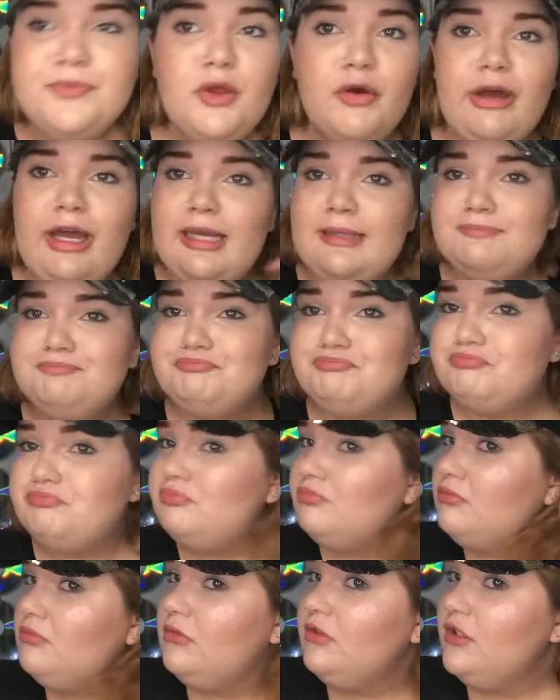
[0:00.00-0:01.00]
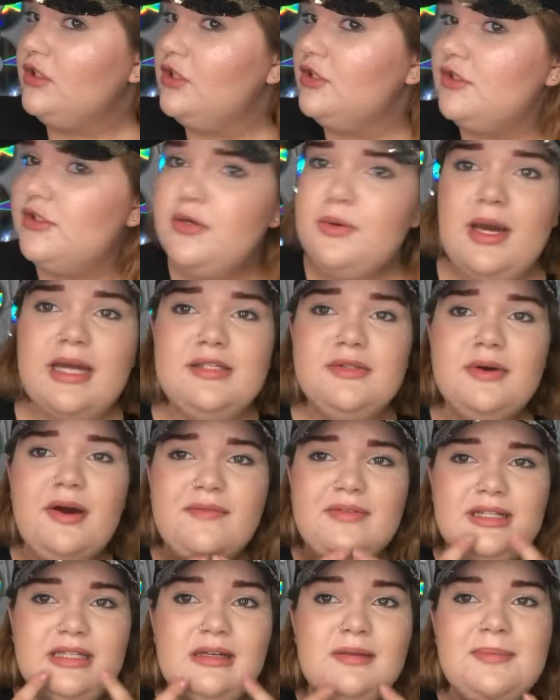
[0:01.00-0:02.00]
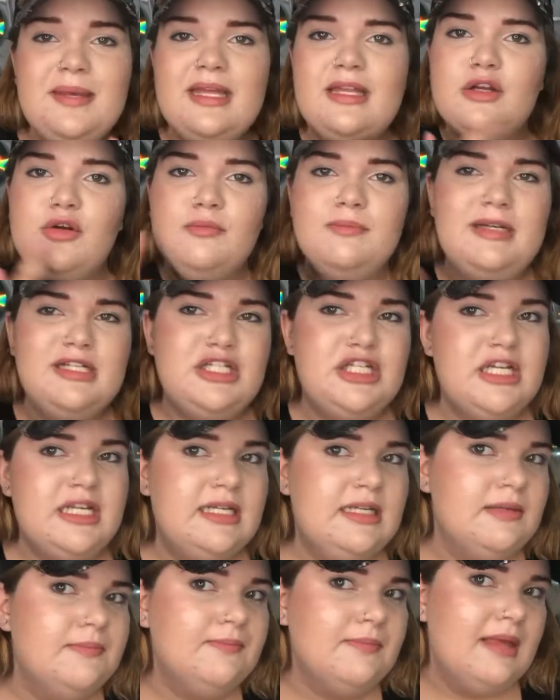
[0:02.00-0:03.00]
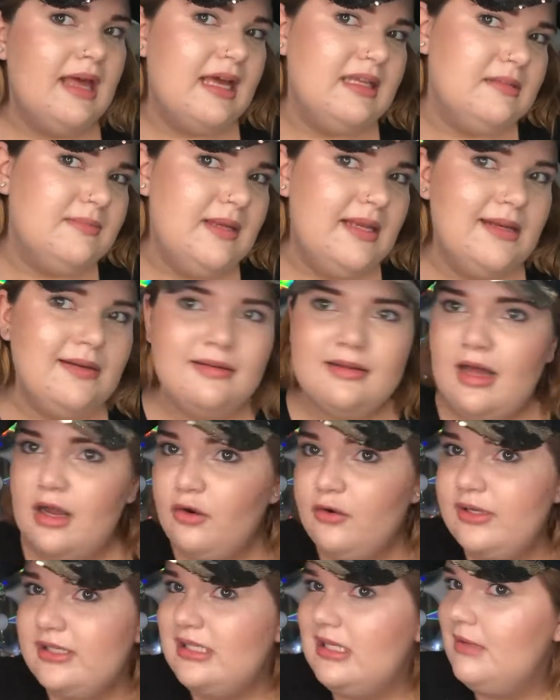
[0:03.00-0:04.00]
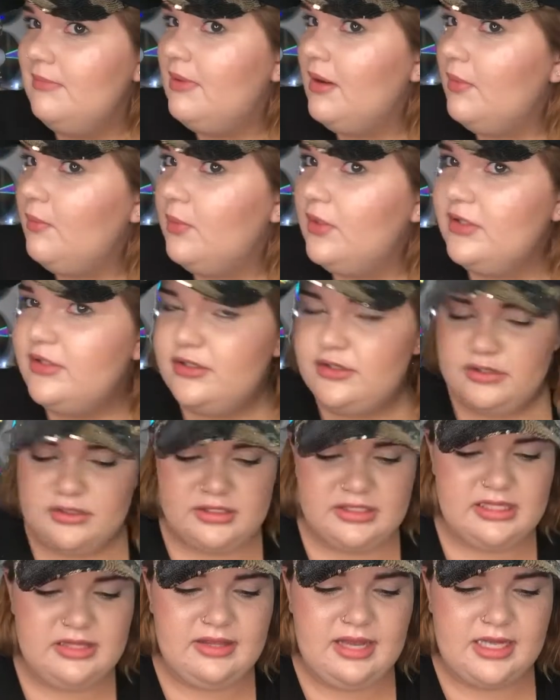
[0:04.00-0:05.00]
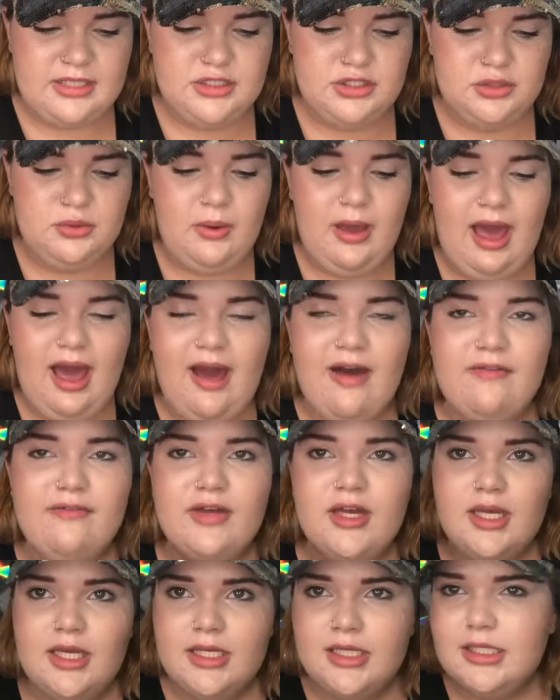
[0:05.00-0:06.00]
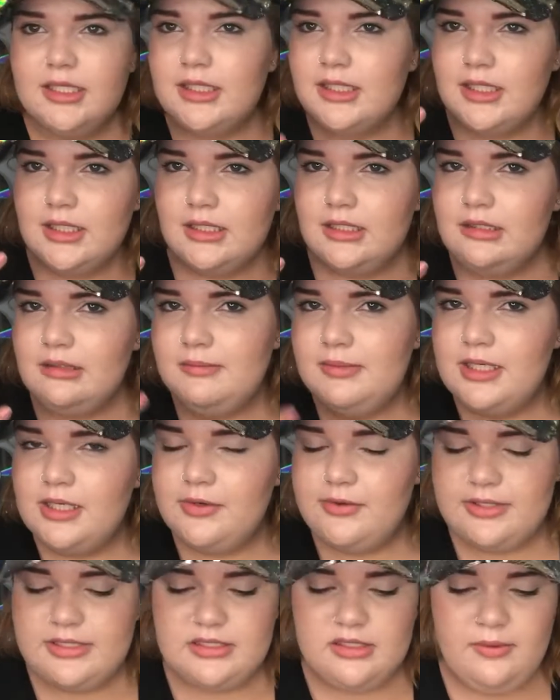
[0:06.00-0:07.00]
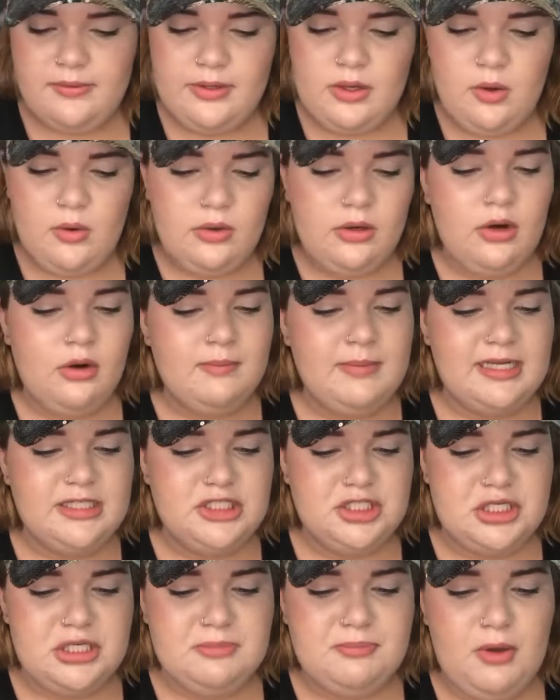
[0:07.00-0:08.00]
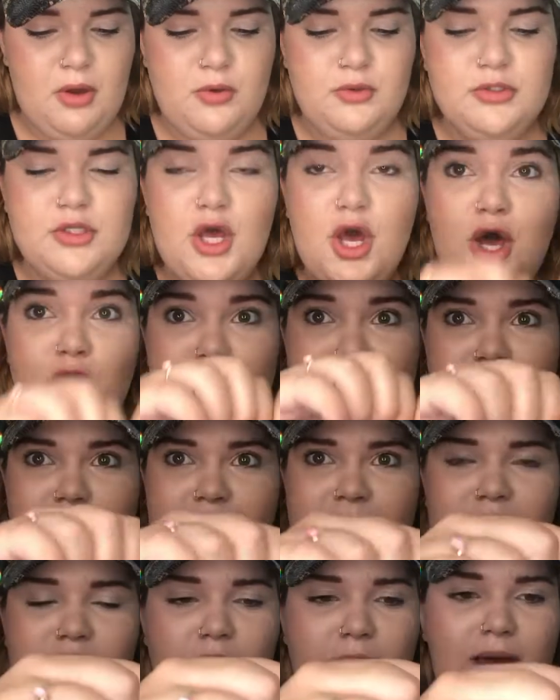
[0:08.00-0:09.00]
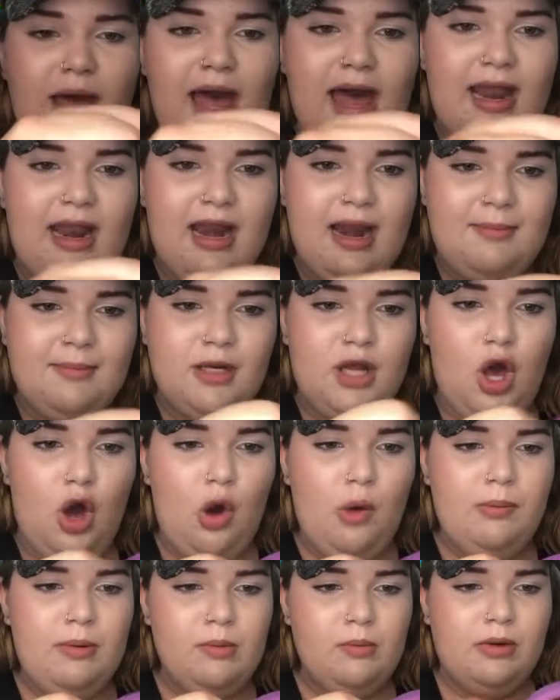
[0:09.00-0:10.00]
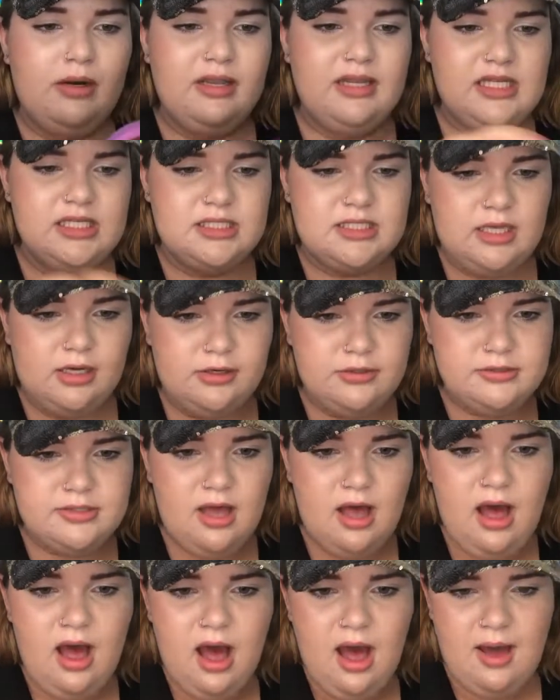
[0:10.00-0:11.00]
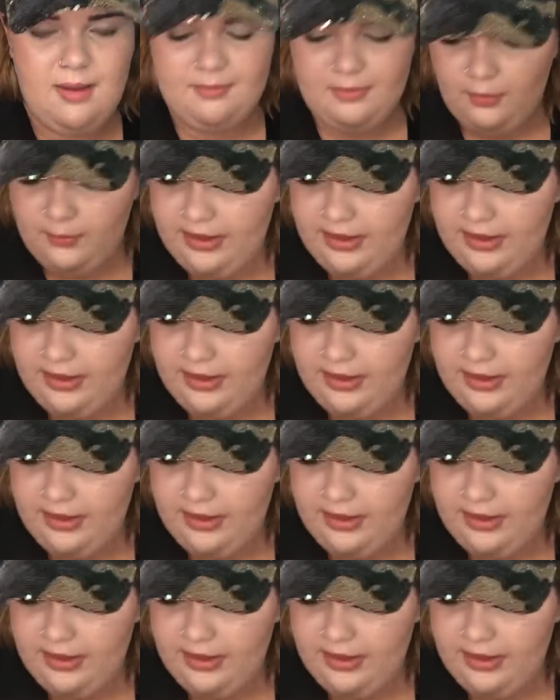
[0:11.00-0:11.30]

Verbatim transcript: Okay, so I do have a little bit, my chin has been greasy, but we see that I do have a little bit of grease going on on my cheekbones. So I'm gonna go ahead and I'm gonna open one of these suckers up.